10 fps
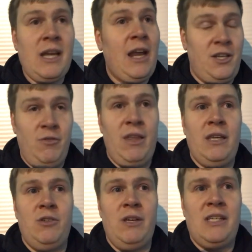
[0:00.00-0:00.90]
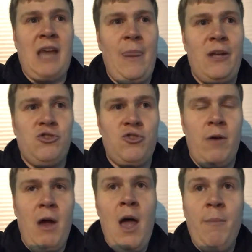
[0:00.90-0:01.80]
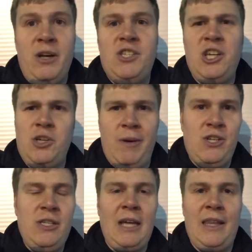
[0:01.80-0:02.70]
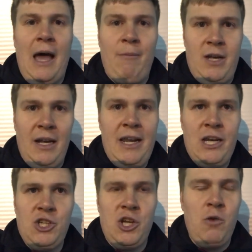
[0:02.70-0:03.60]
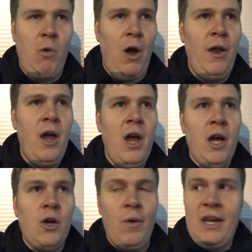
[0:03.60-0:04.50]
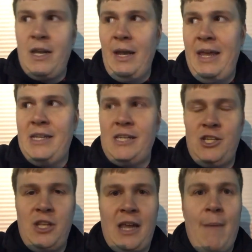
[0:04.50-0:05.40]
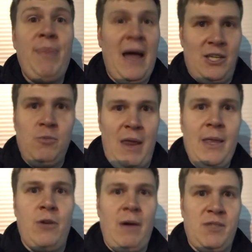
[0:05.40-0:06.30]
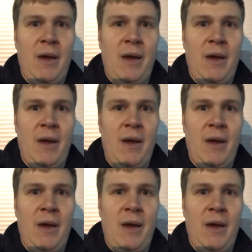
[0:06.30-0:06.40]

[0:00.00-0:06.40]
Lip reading: And I do think to an extent that's true. But in situations like that, when you're leading 2-1, going into the later stage of the game, that's when the crowd